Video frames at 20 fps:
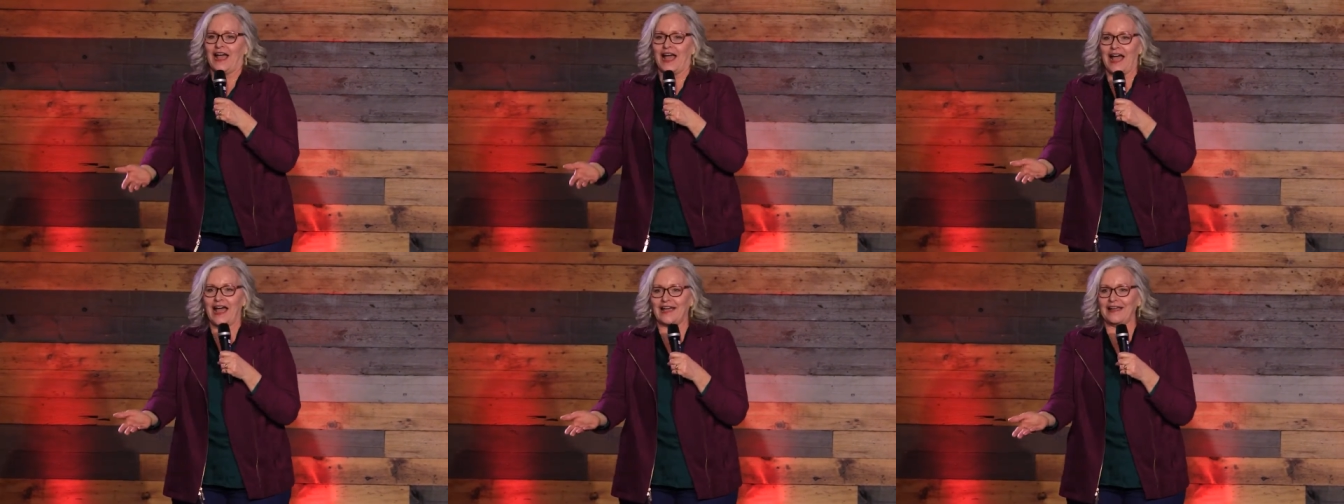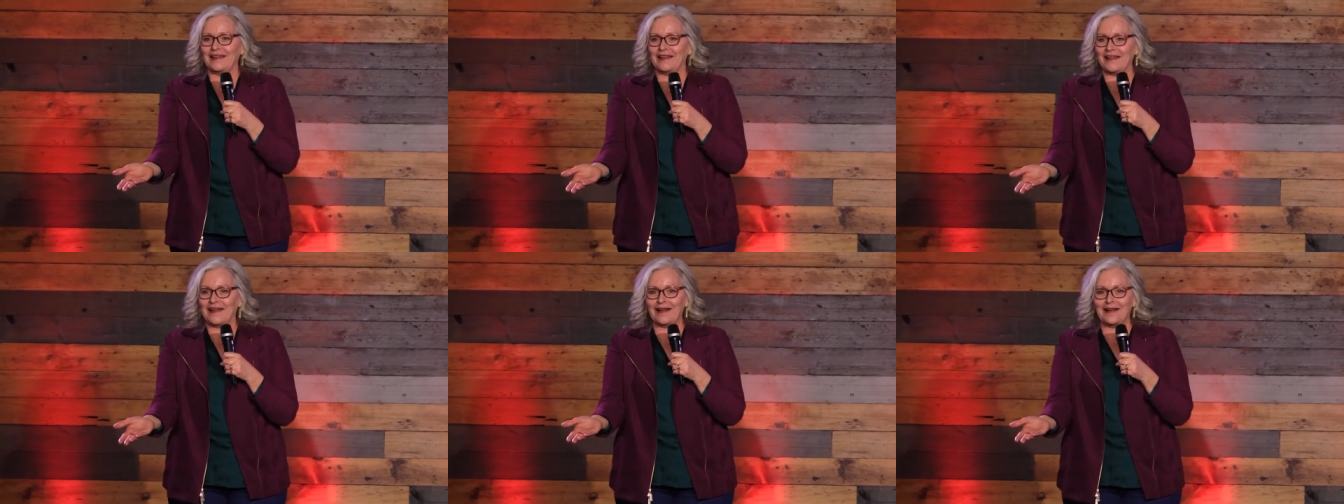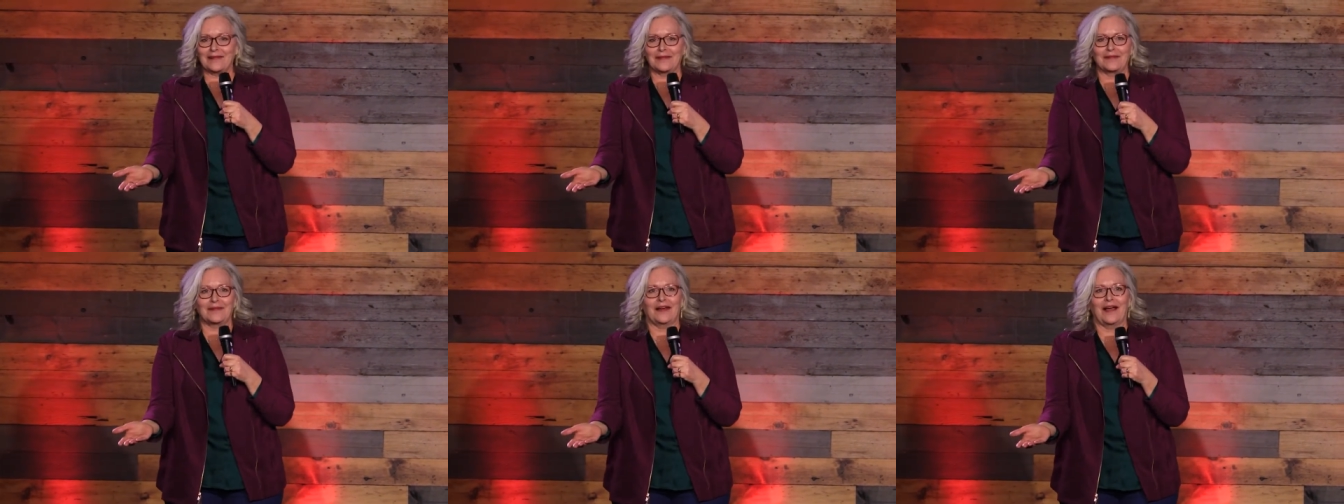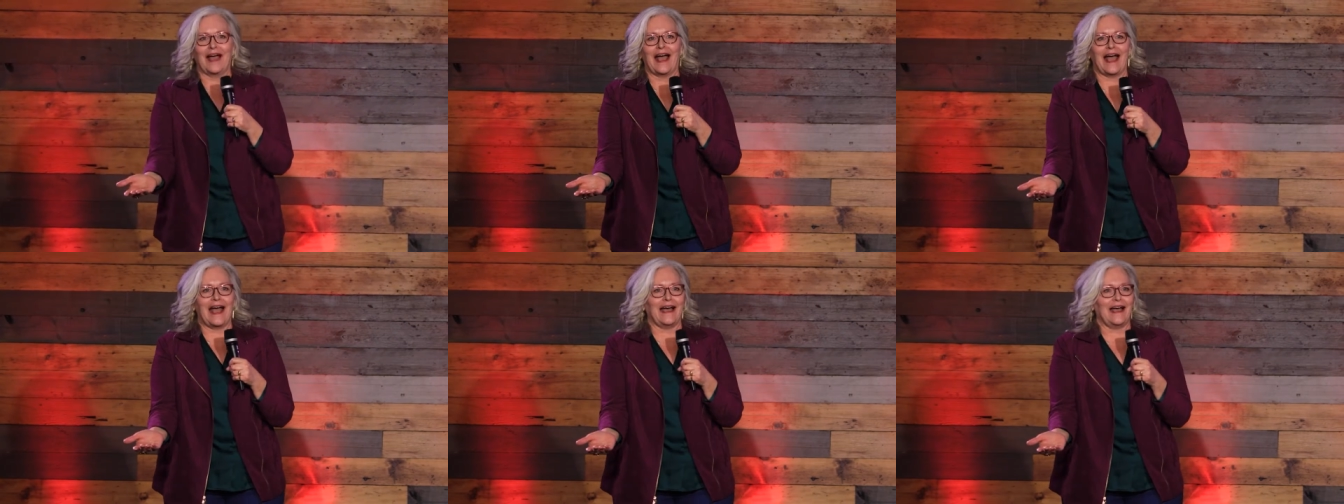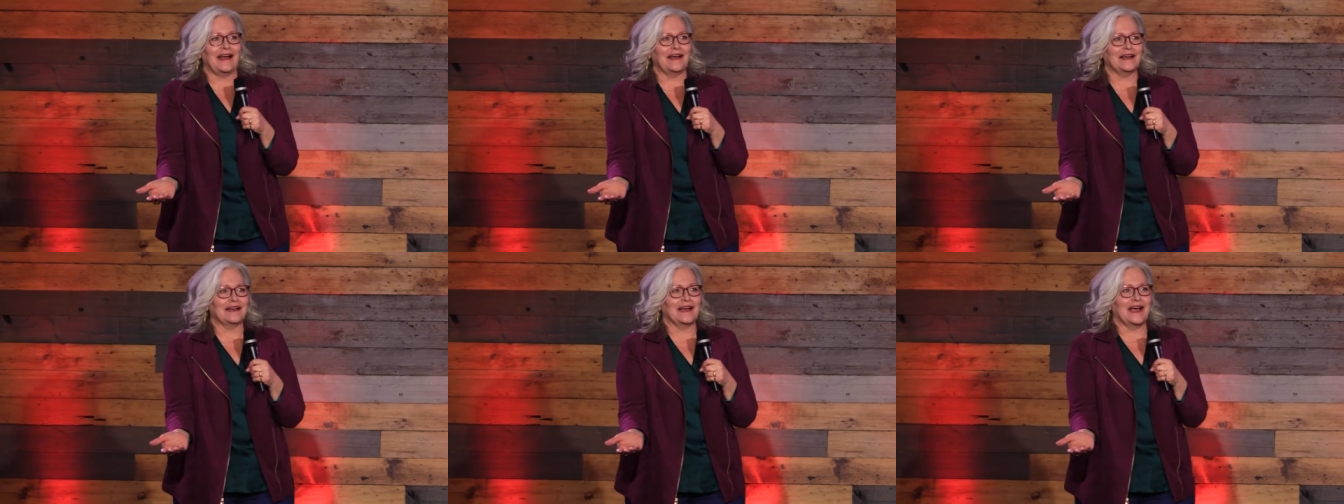I am.
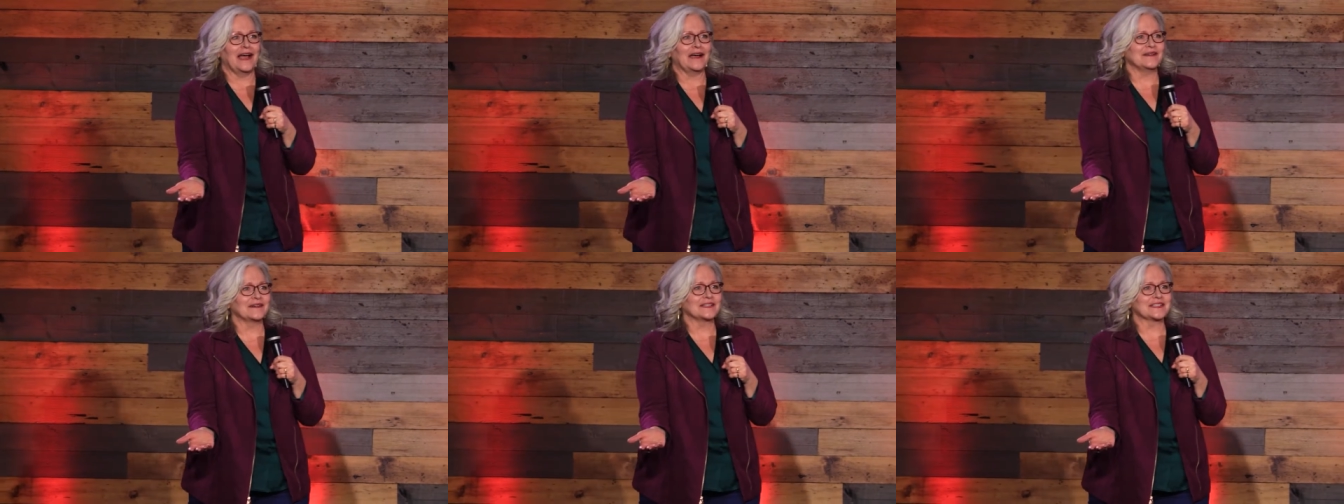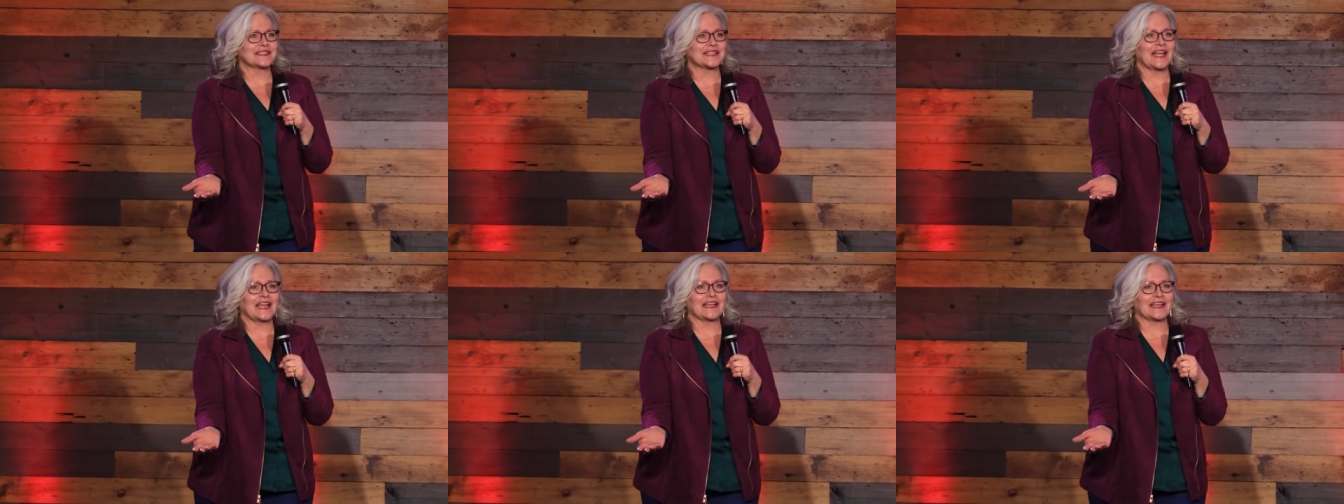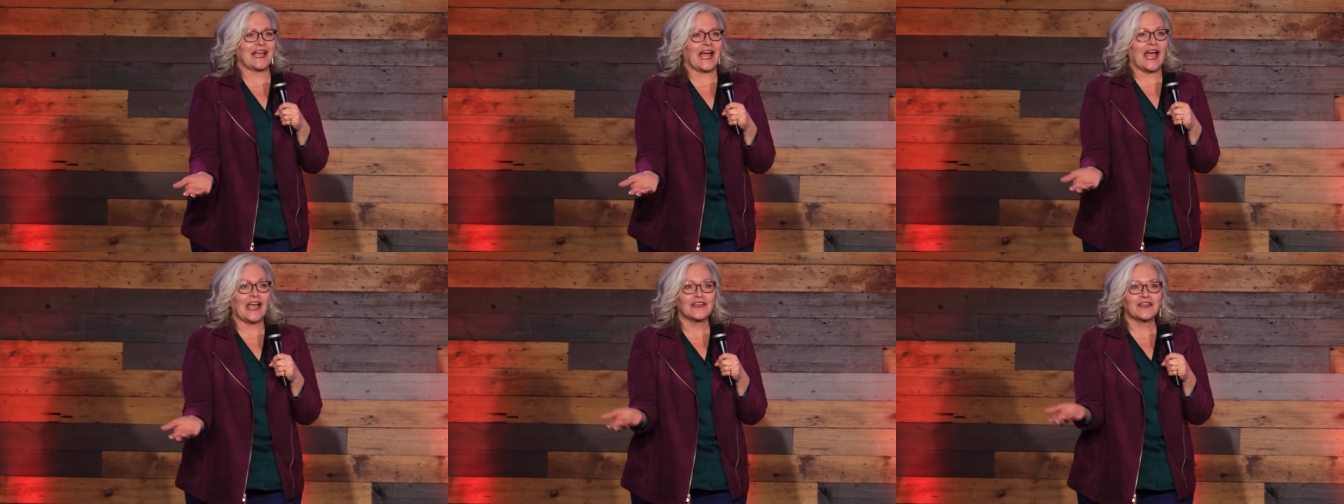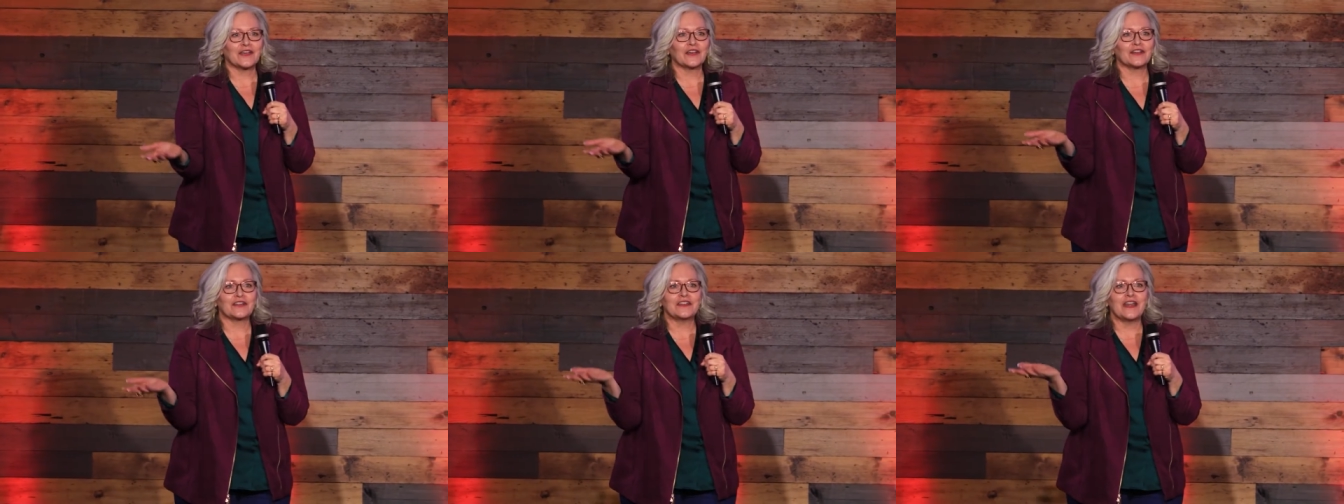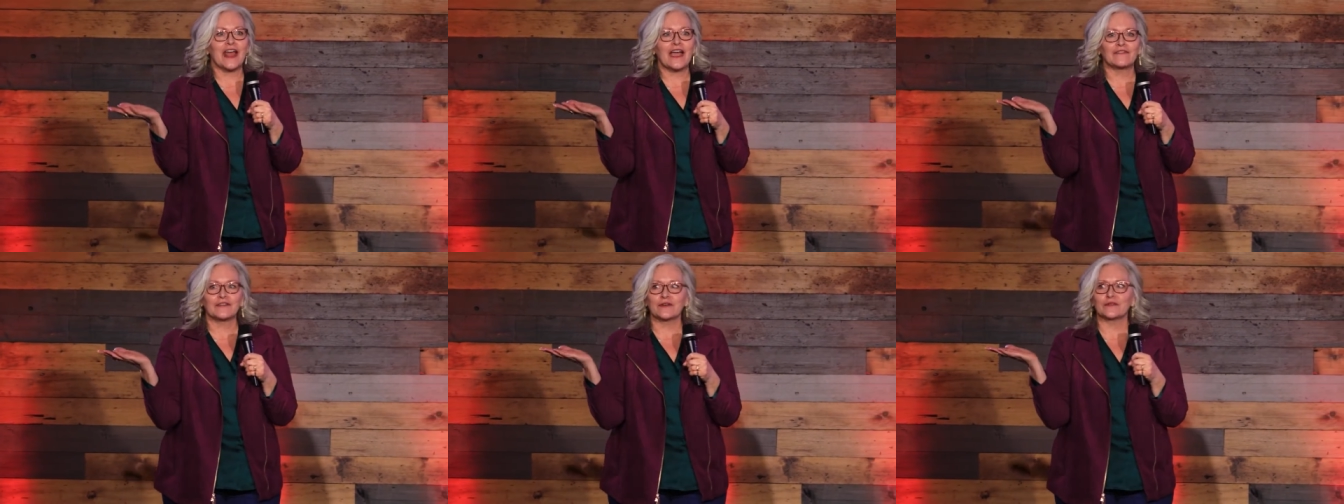I was like, I could
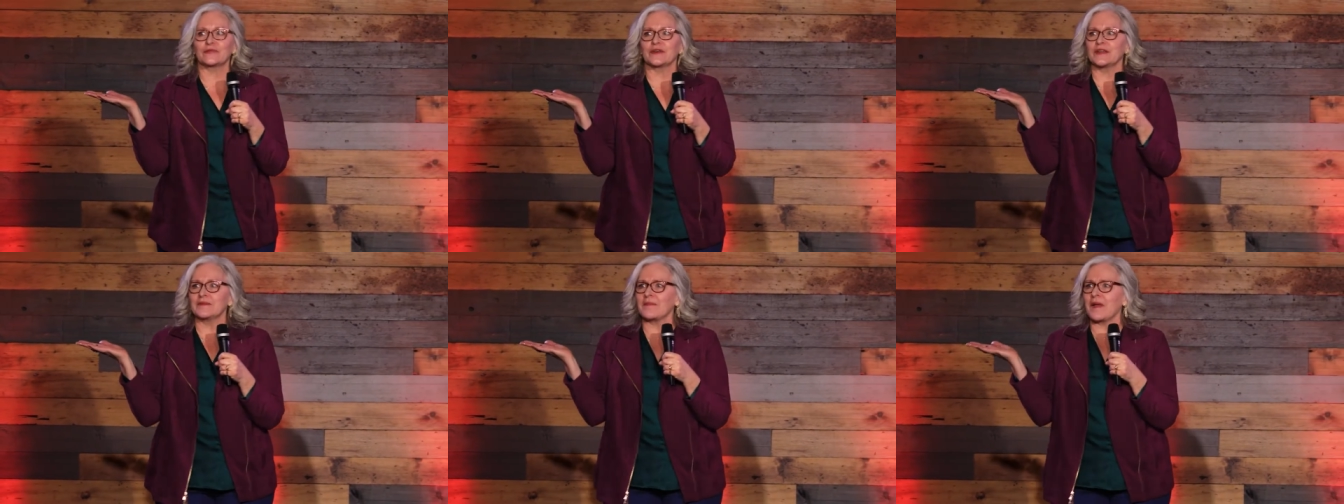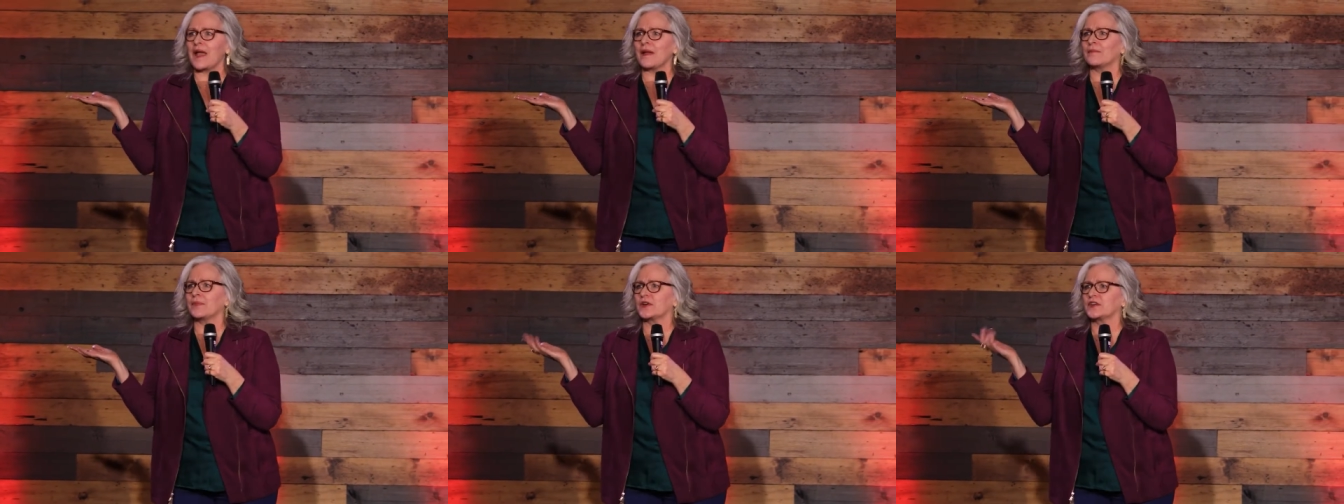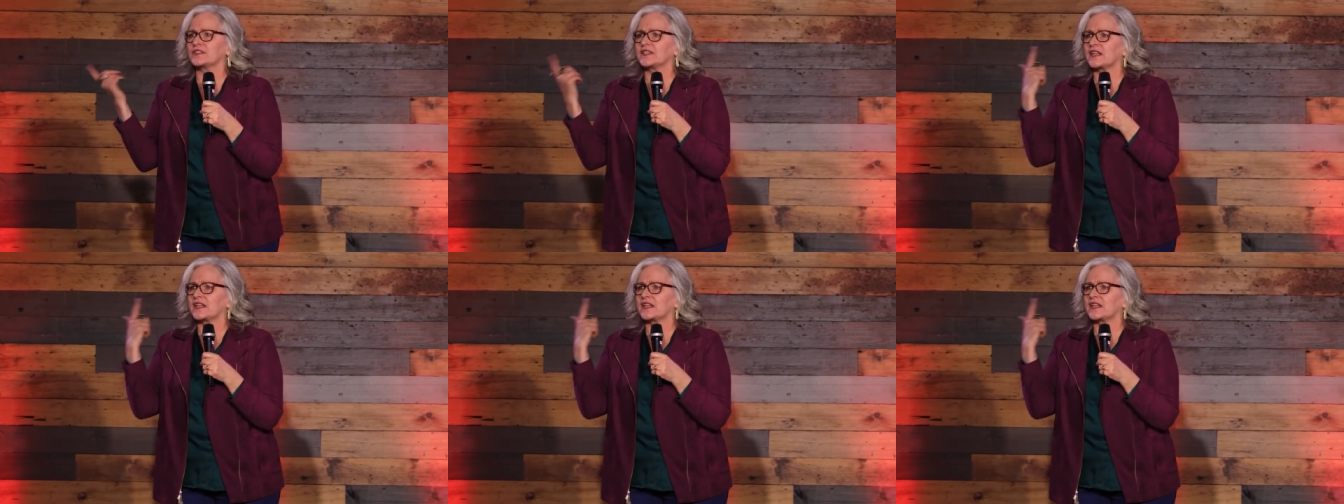never remember.